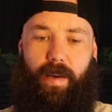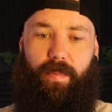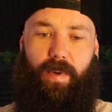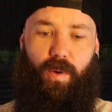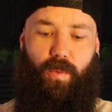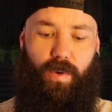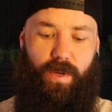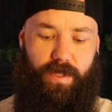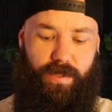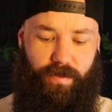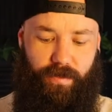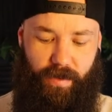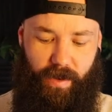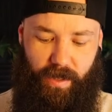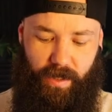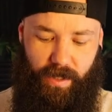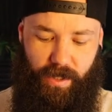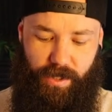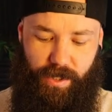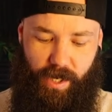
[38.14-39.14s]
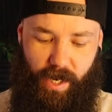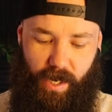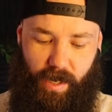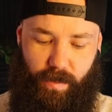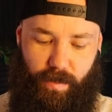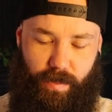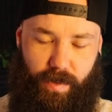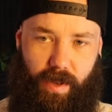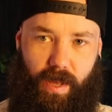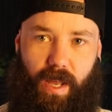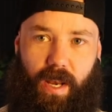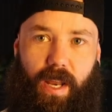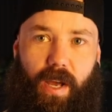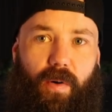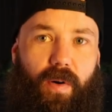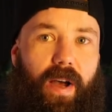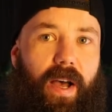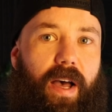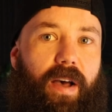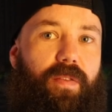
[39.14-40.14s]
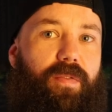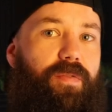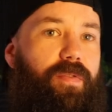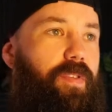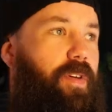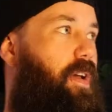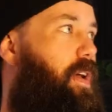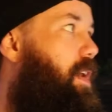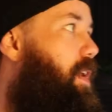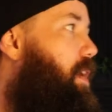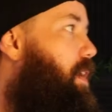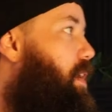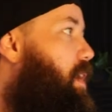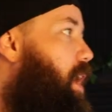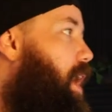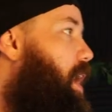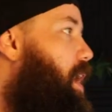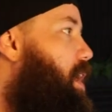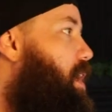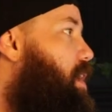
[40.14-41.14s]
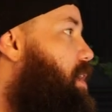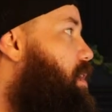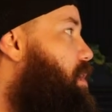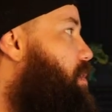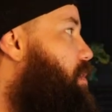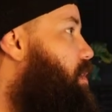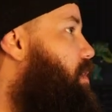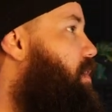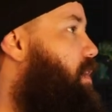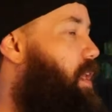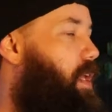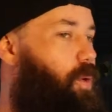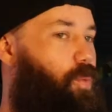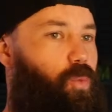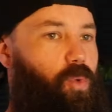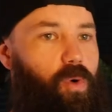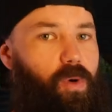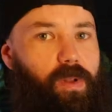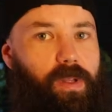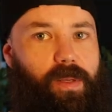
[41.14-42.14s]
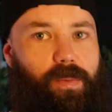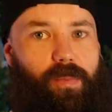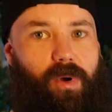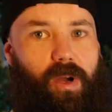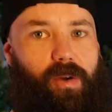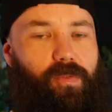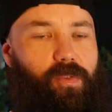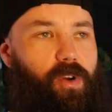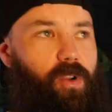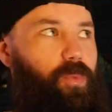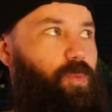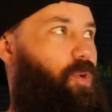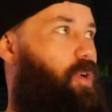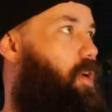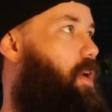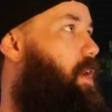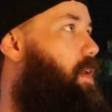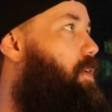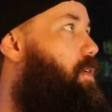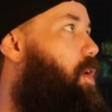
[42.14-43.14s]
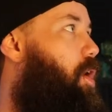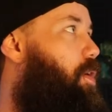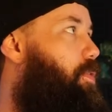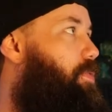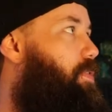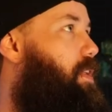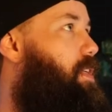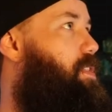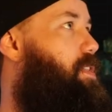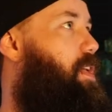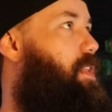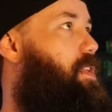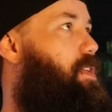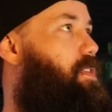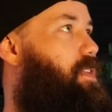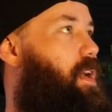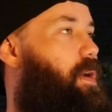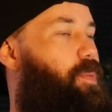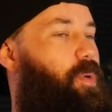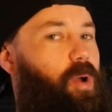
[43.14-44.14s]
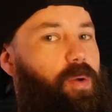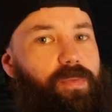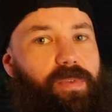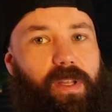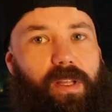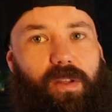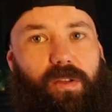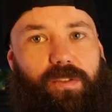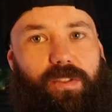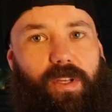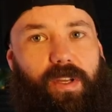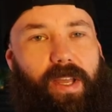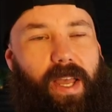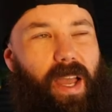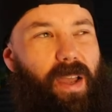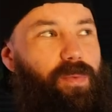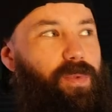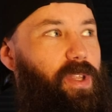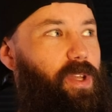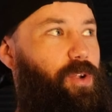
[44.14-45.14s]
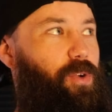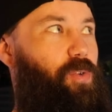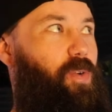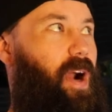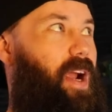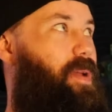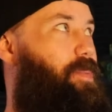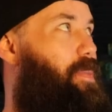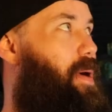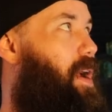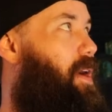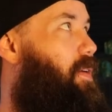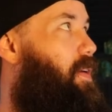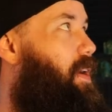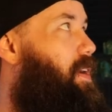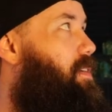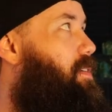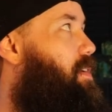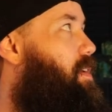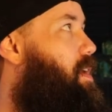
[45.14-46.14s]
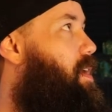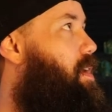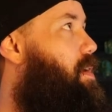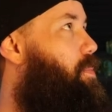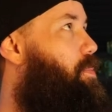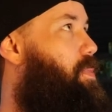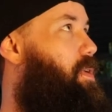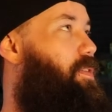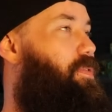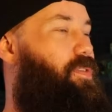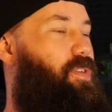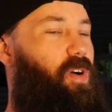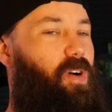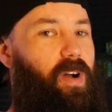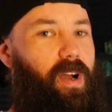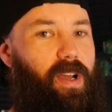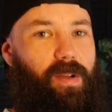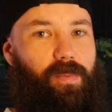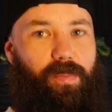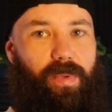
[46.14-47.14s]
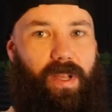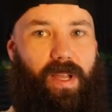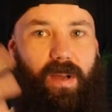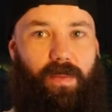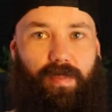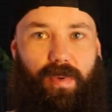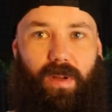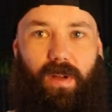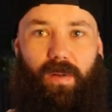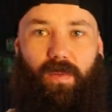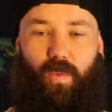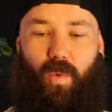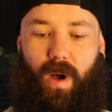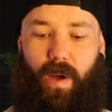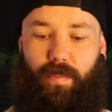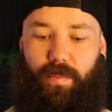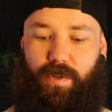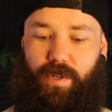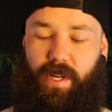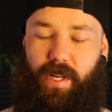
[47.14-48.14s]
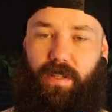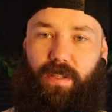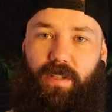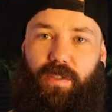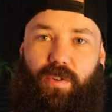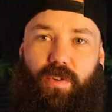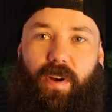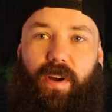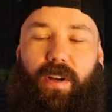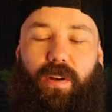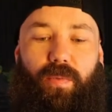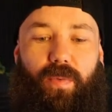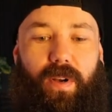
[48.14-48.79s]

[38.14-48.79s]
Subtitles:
It was fairly cheap, and now I have a clear wall in my room where I can hopefully set this up. Hopefully it looks okay with a grey background, but if not, I can pick up a white projector screen or